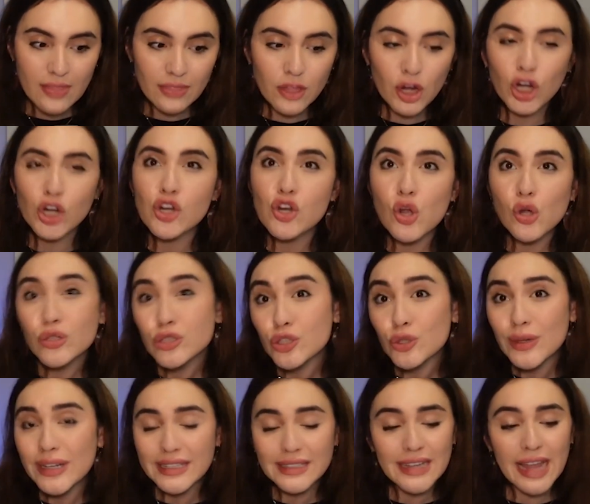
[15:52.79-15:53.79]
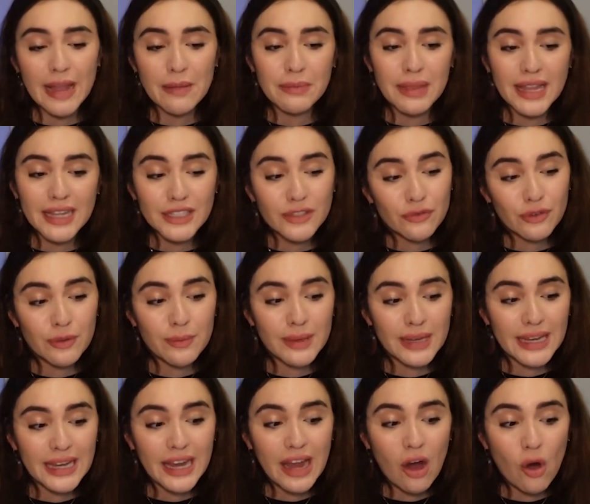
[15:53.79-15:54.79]
There are no strict timelines for
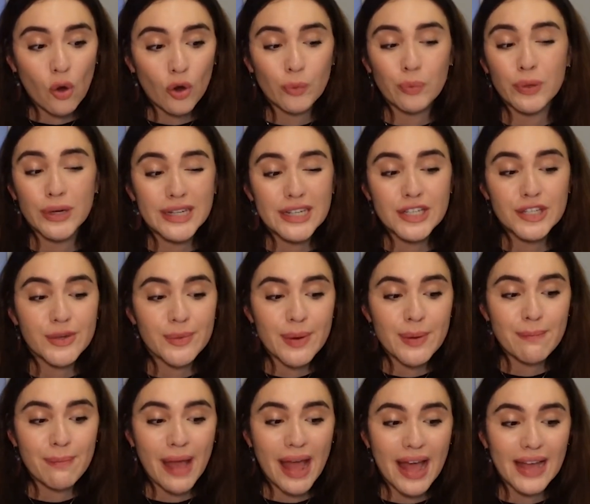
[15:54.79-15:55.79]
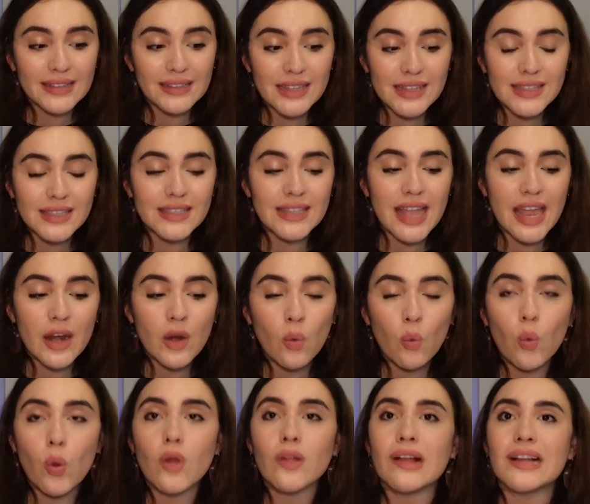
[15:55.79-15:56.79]
me or predetermined paths. Instead,
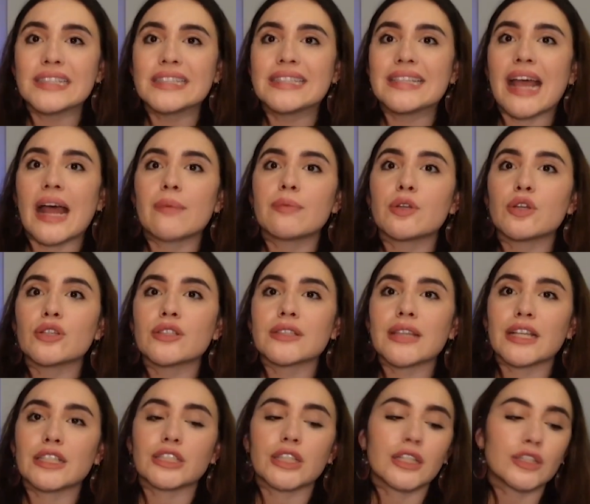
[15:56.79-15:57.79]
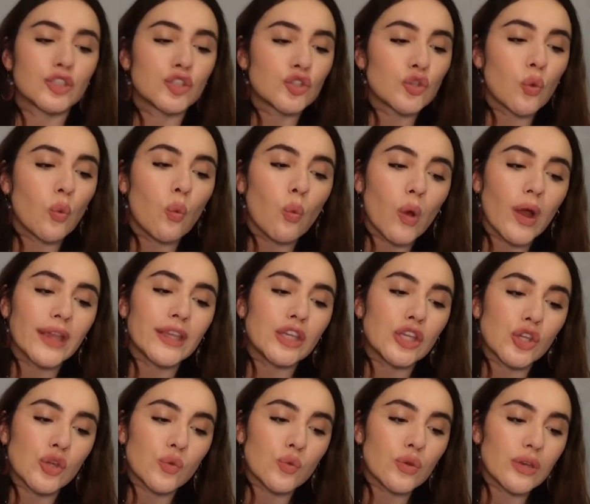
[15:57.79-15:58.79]
we'll adapt our sessions to what
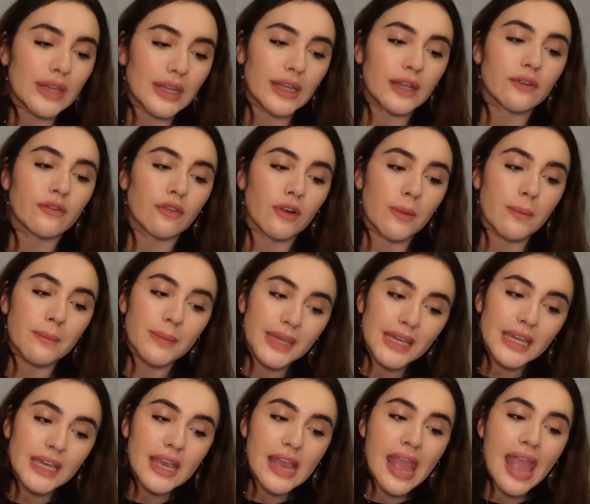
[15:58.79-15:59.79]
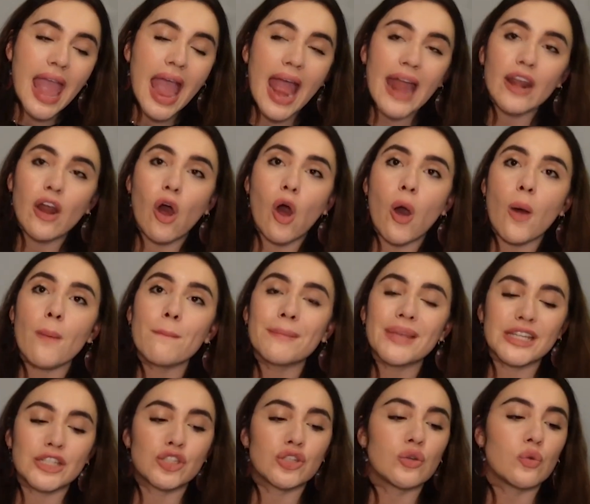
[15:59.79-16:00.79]
you need from me, and I'll
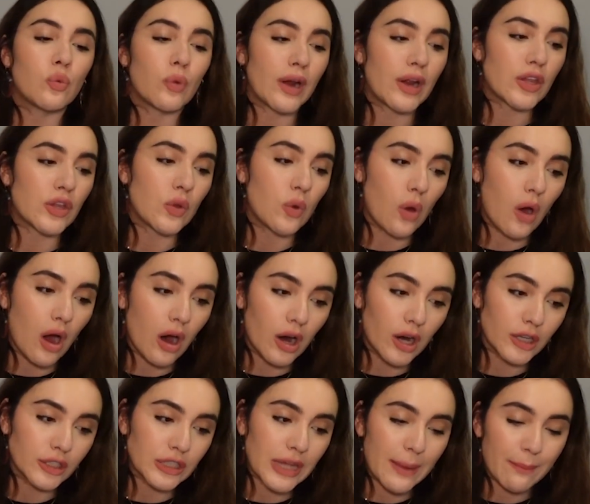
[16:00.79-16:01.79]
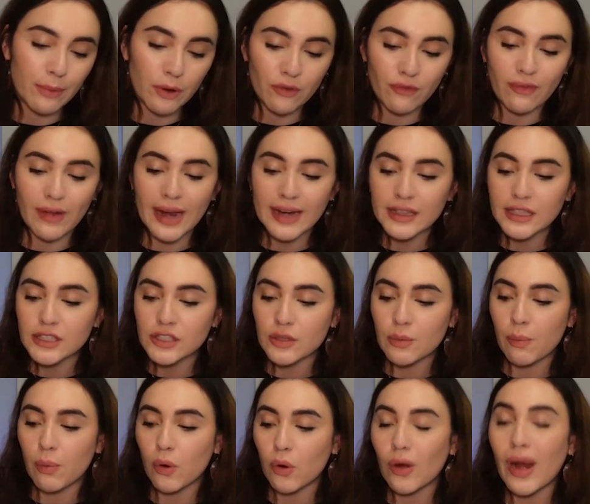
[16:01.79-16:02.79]
meet you where you are and provide the
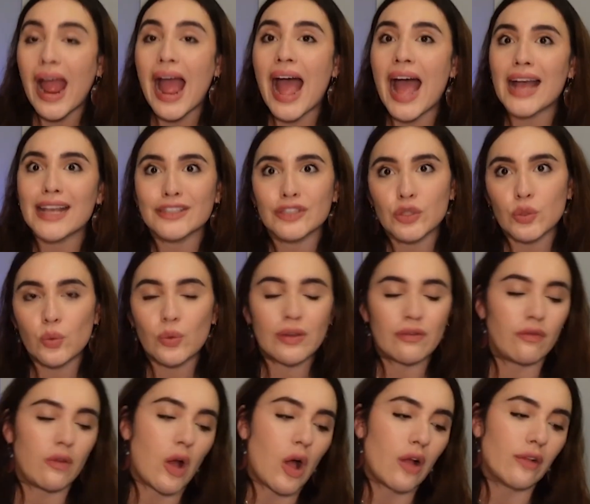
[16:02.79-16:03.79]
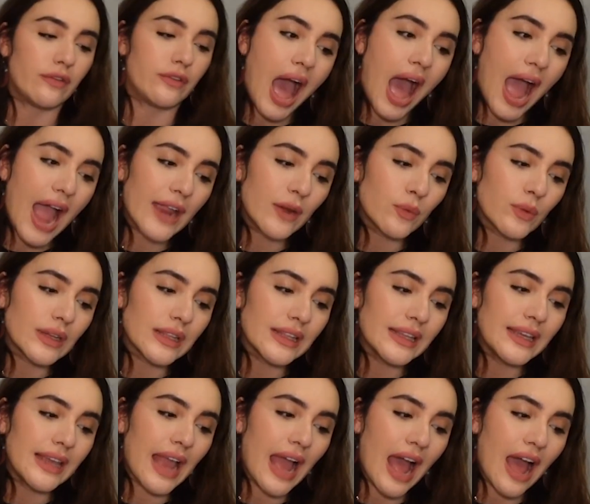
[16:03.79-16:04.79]
support as you evolve. I
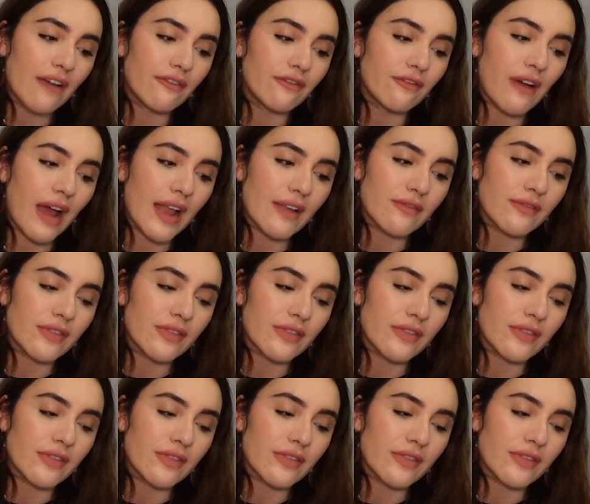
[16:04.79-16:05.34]
really have 5